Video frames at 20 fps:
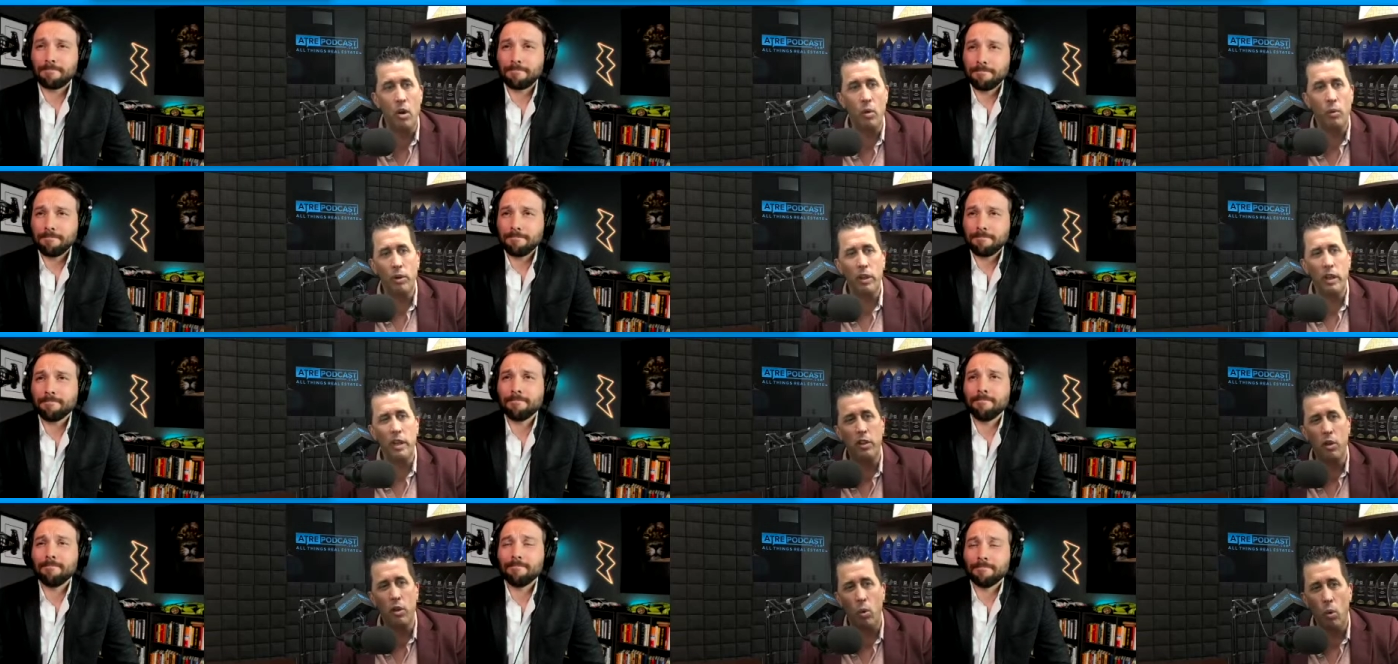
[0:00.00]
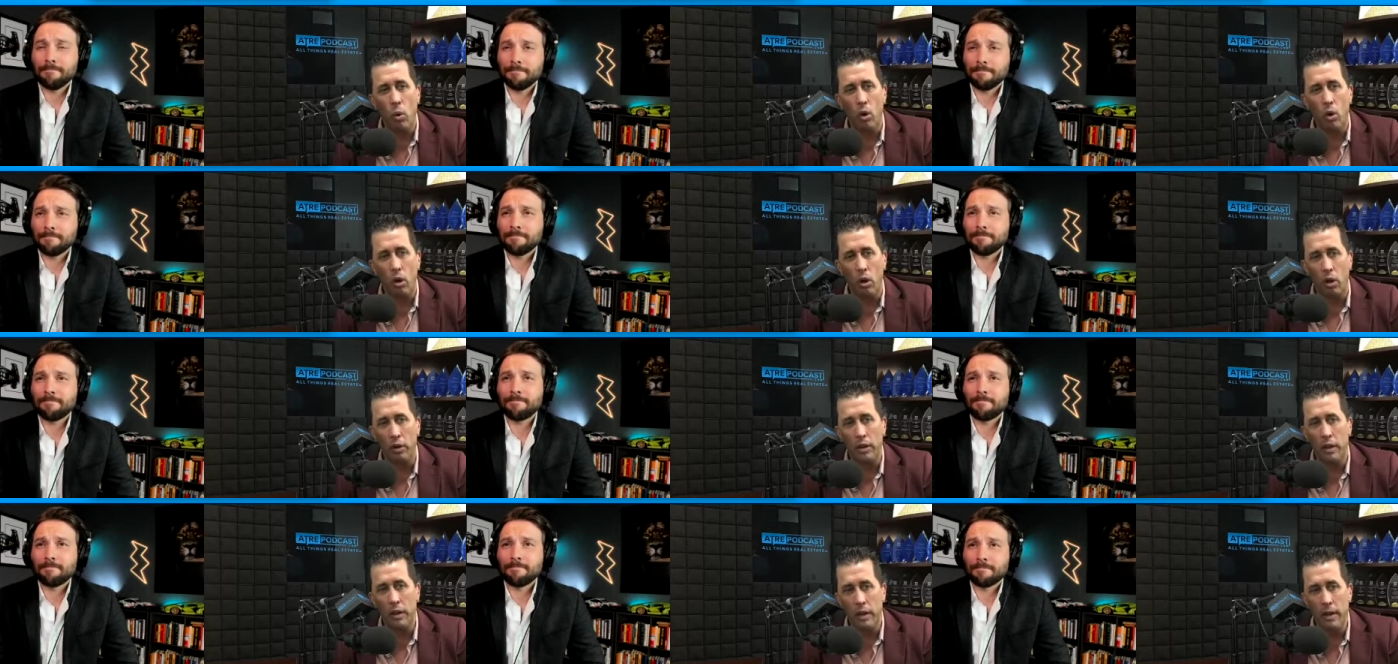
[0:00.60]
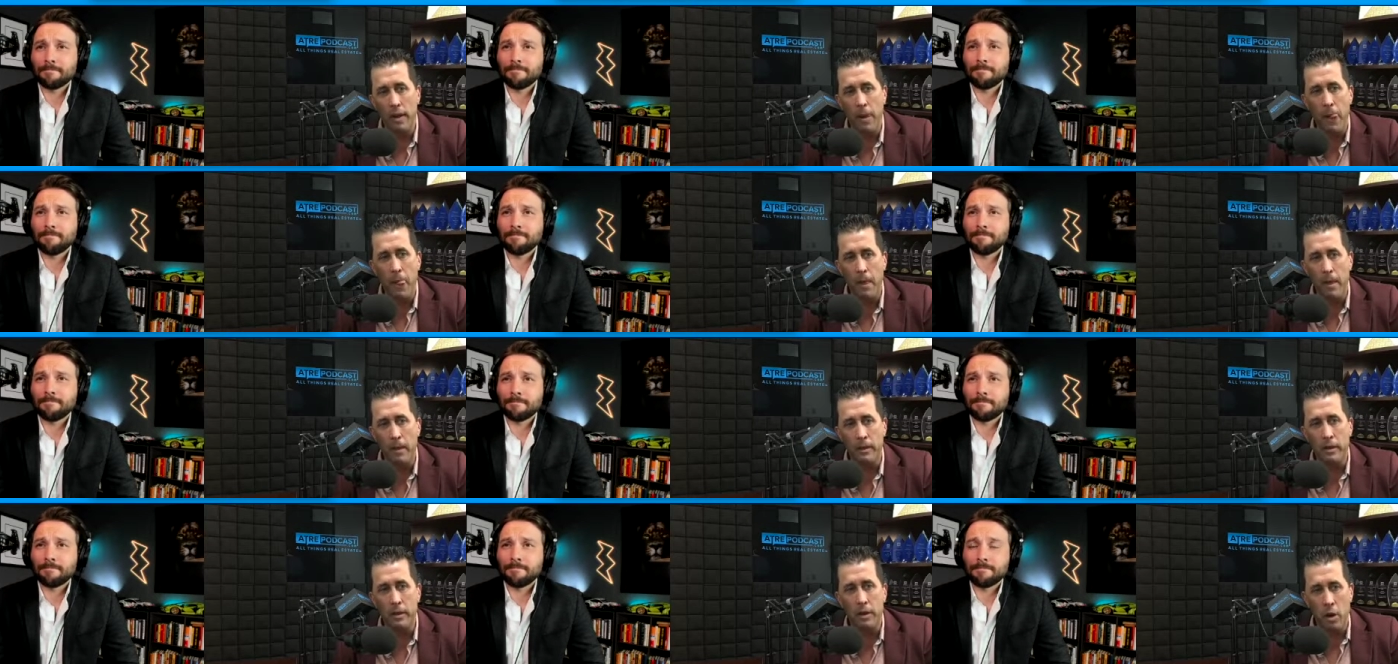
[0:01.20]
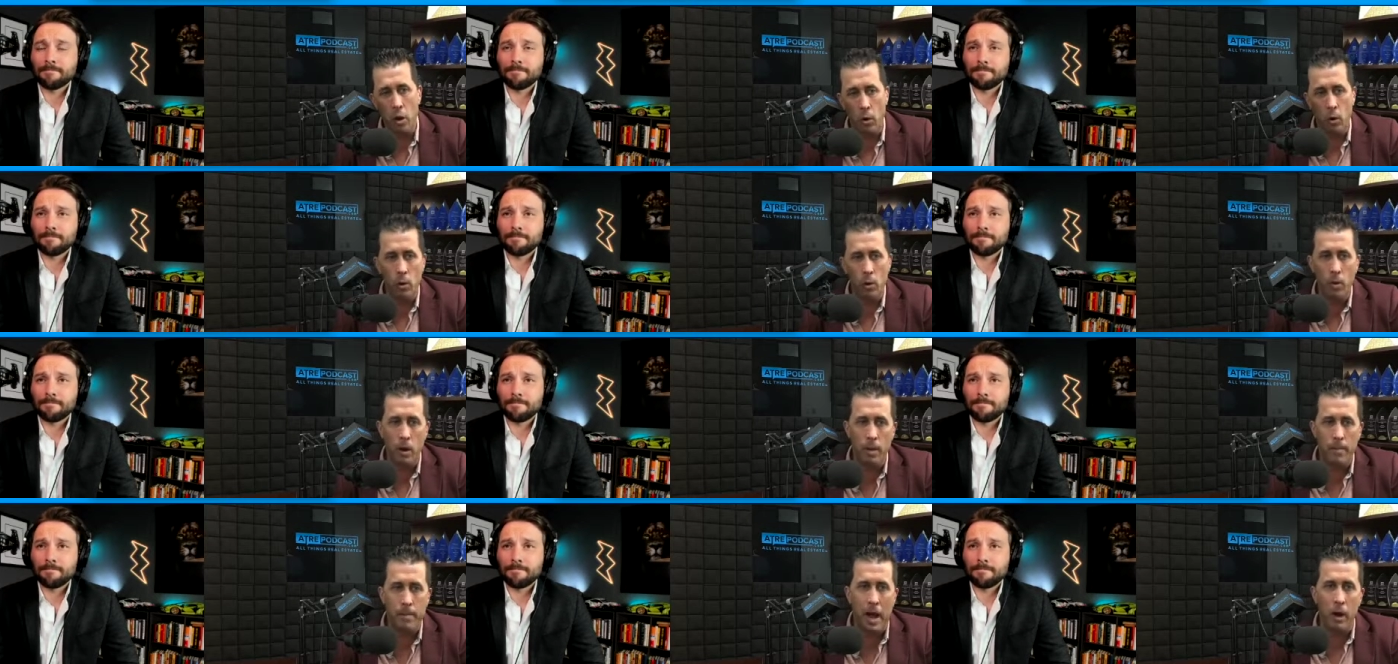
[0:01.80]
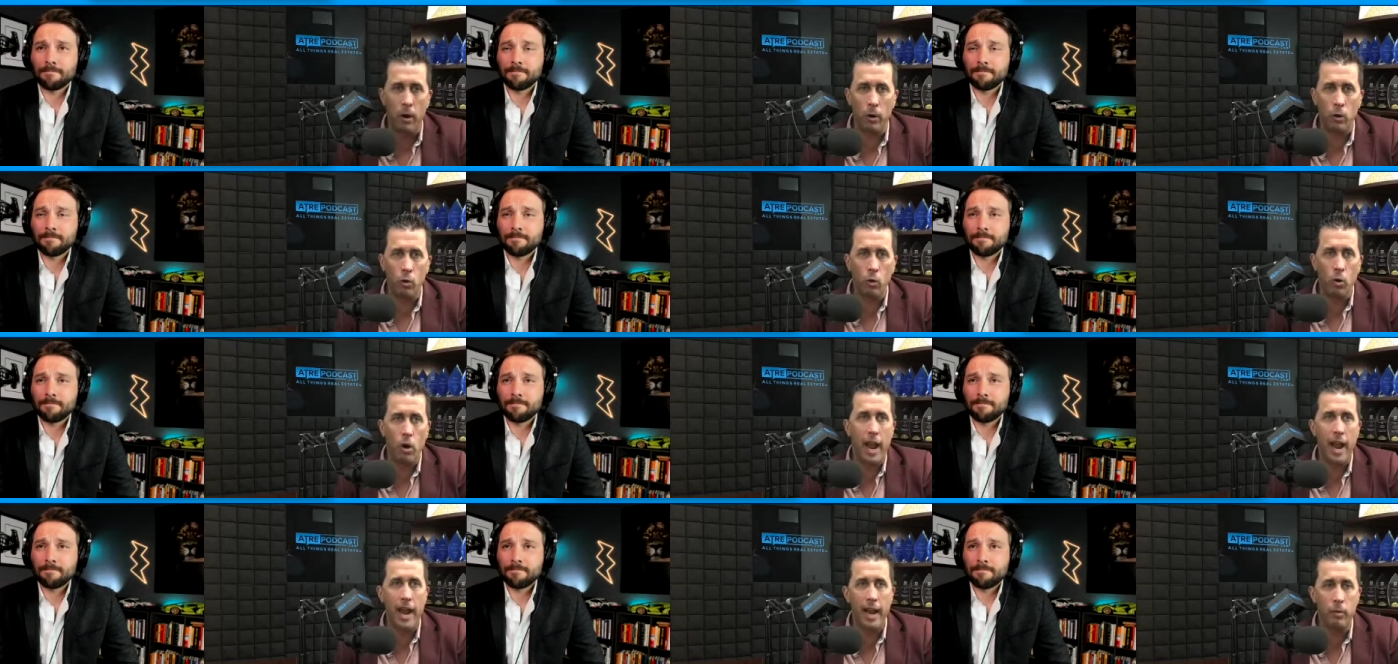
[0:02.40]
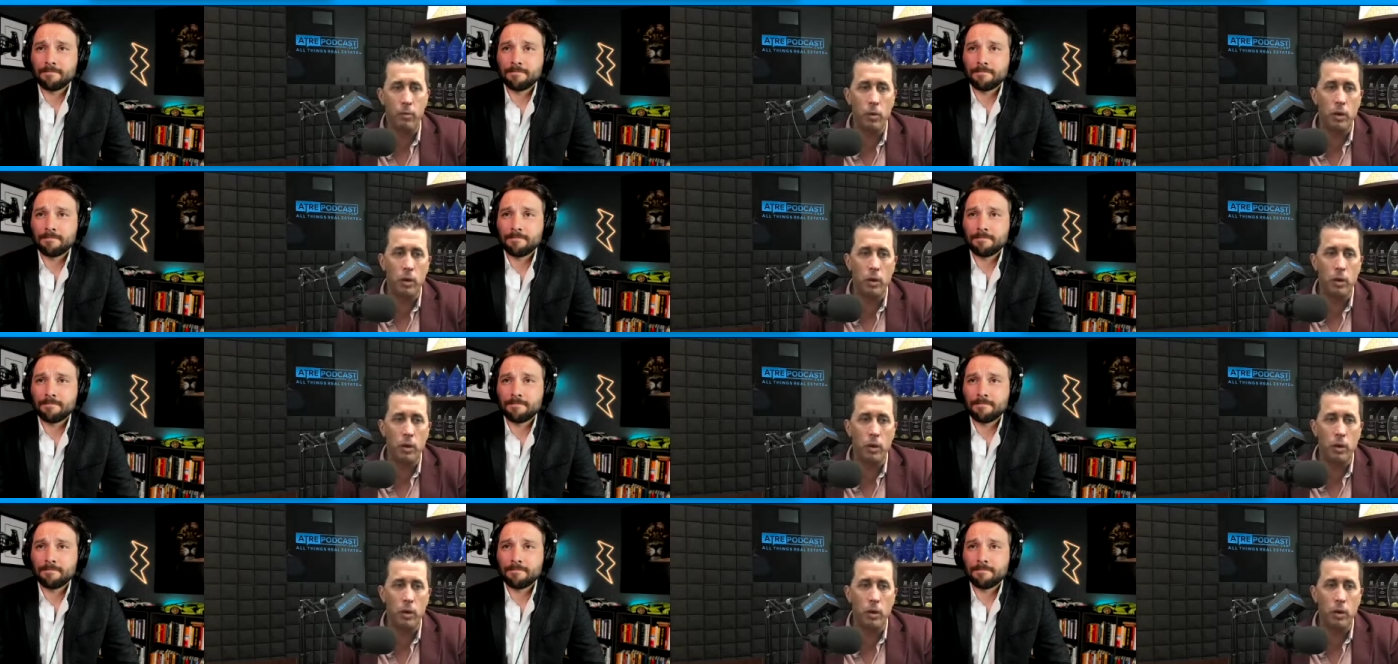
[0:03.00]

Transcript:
Speaker 1: really the world to know about Greg?